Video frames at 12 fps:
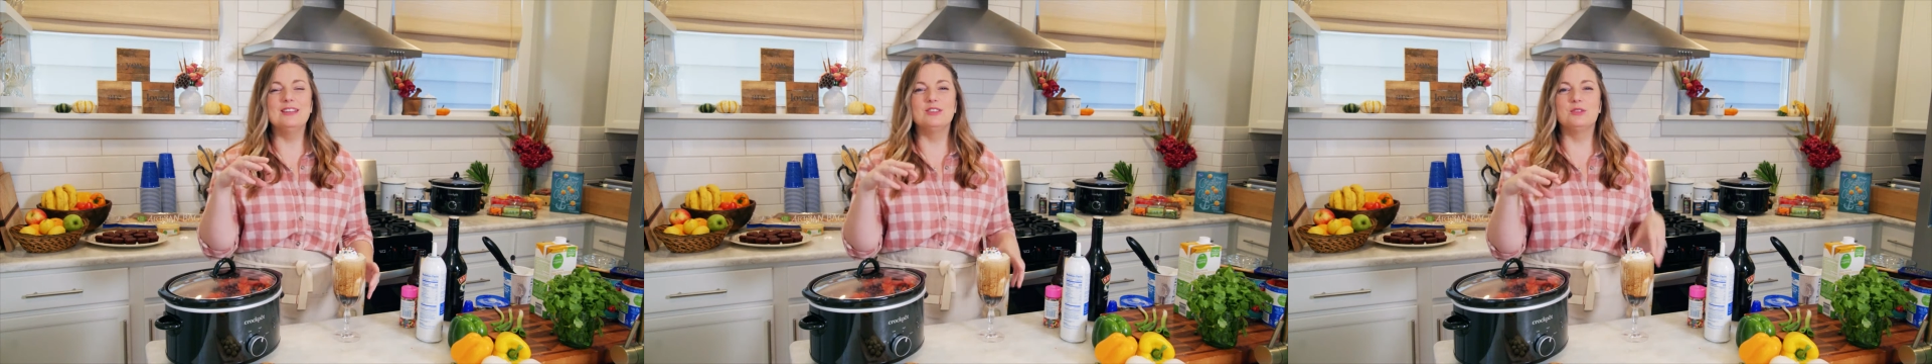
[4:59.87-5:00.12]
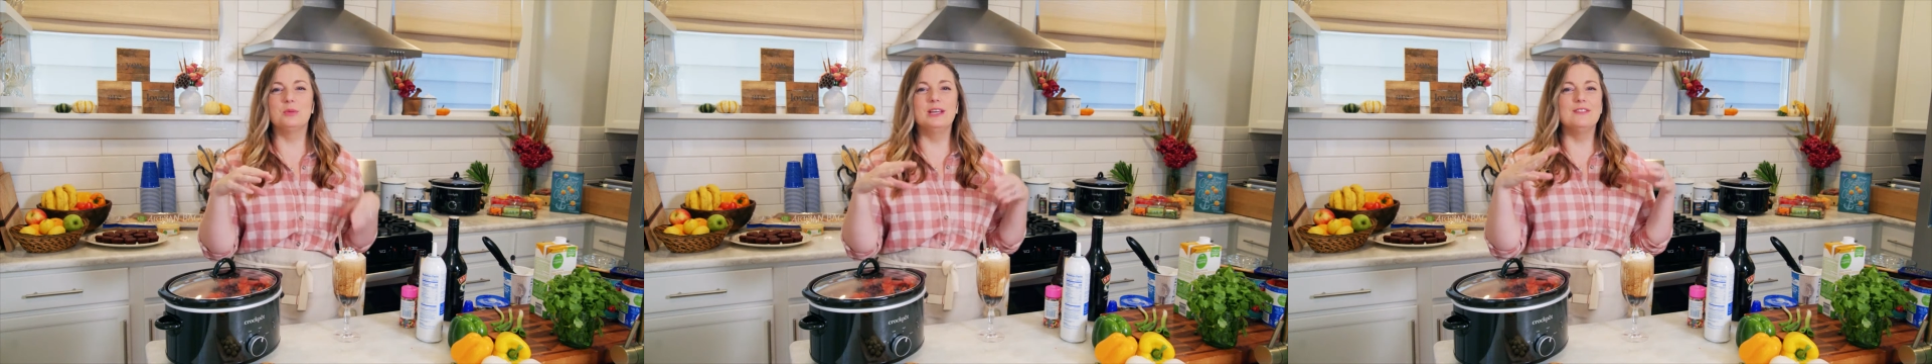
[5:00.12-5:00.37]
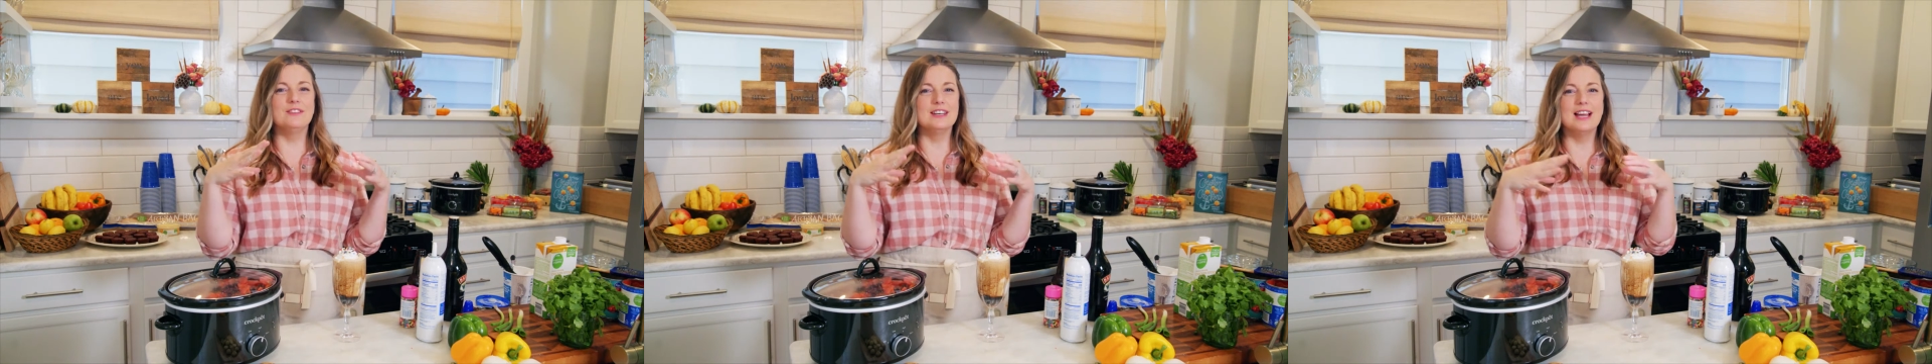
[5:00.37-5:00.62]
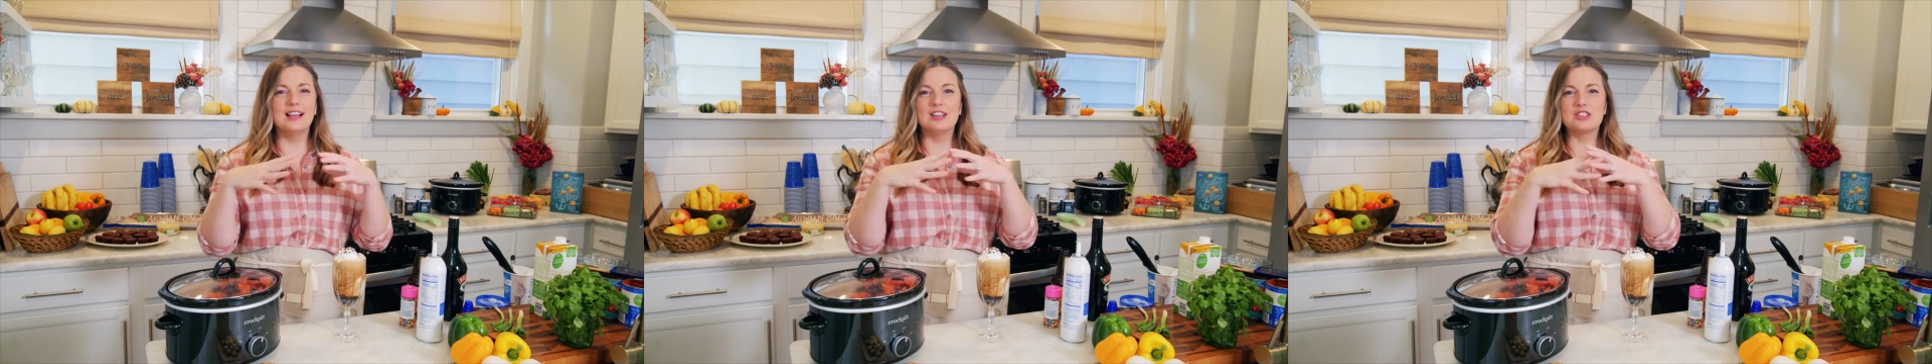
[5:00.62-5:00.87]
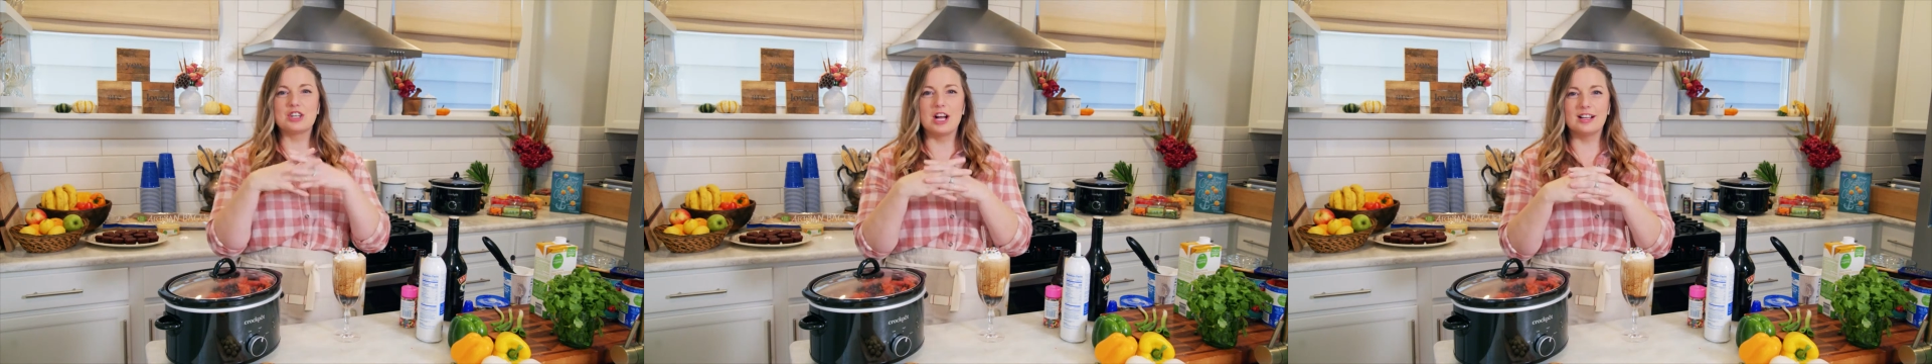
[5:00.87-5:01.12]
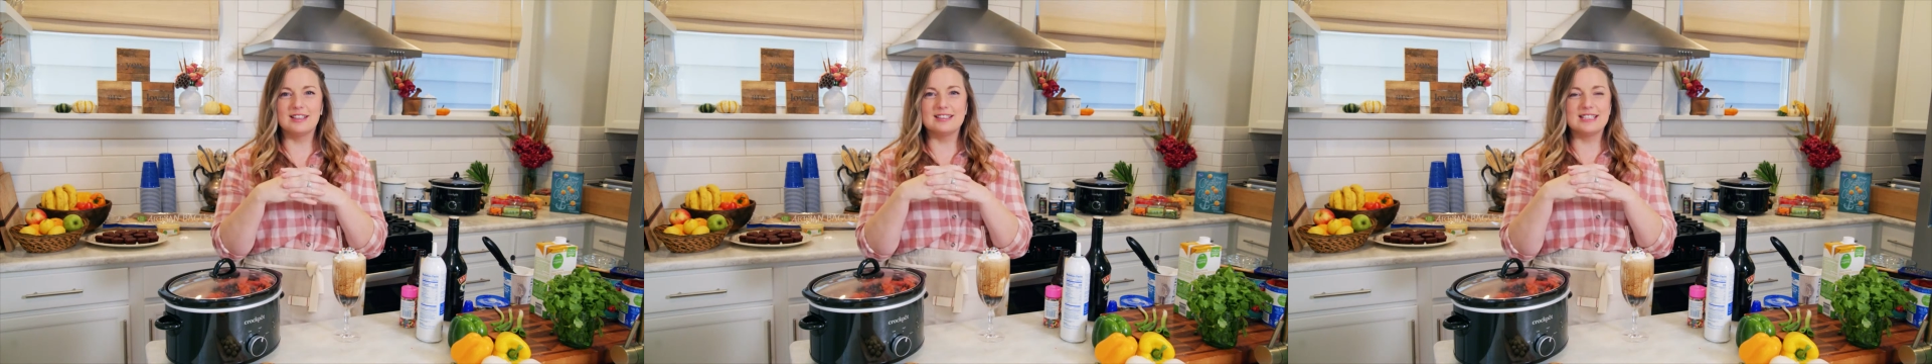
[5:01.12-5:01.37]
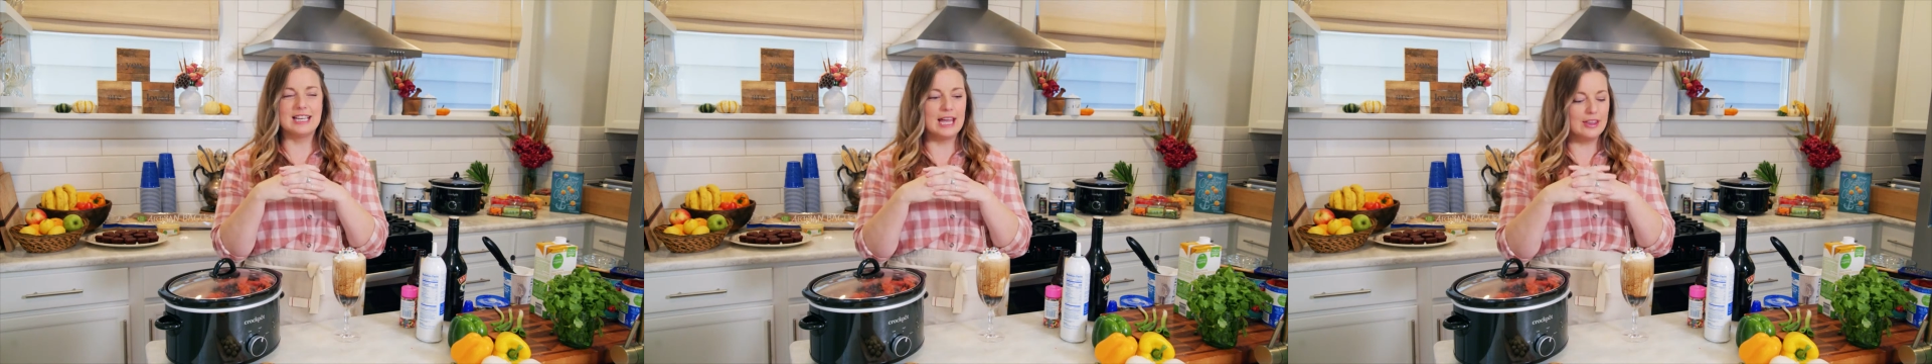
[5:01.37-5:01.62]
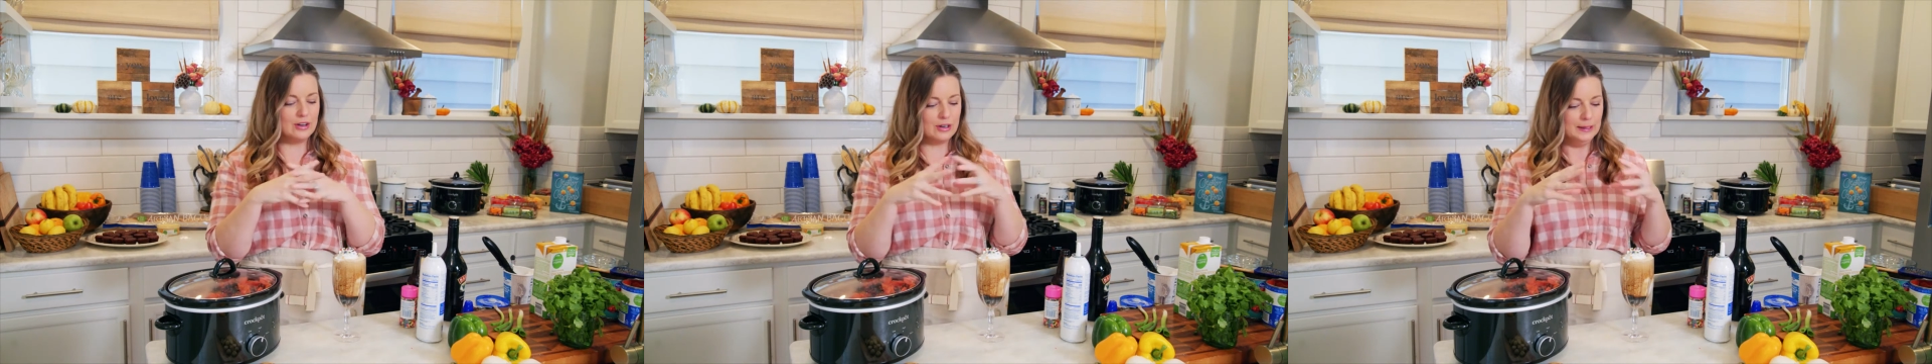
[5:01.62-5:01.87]
it's sweet, vanilla, chocolate
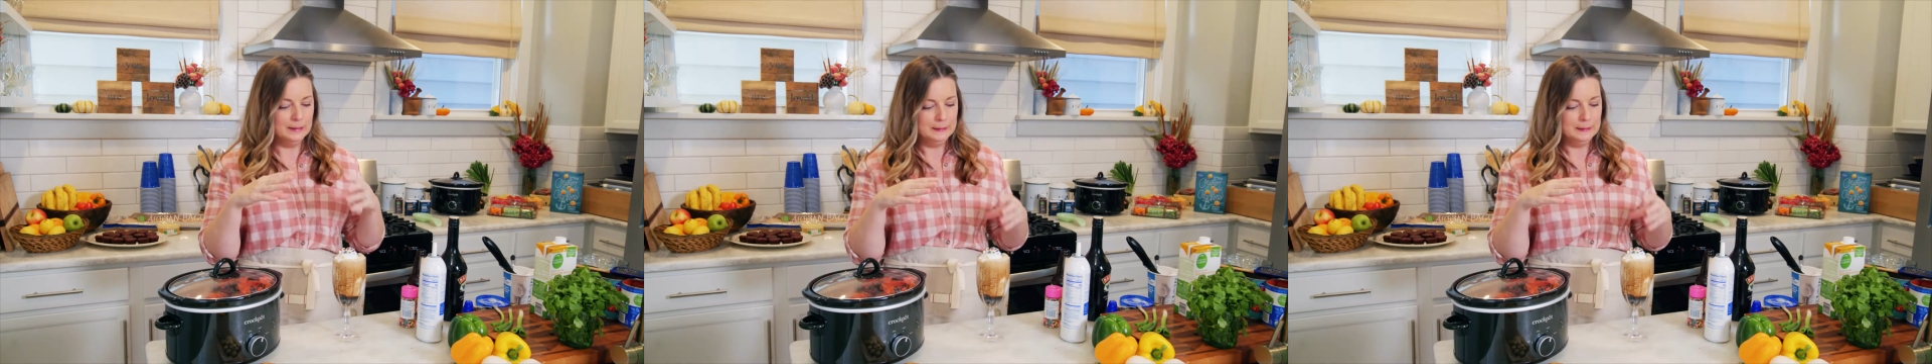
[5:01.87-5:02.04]
together.